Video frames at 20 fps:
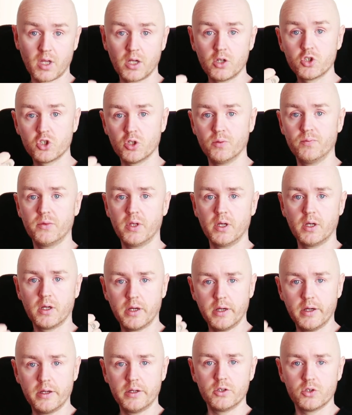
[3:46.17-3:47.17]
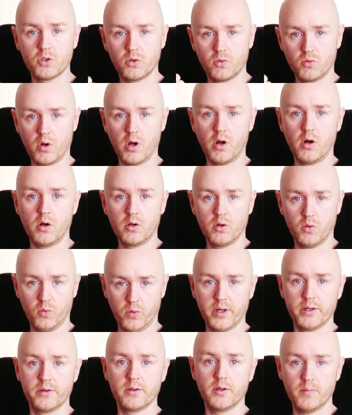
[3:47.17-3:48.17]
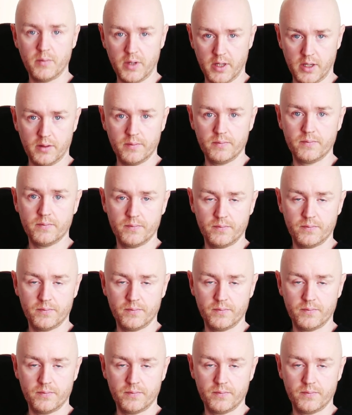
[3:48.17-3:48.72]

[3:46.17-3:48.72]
Something is wrong with me.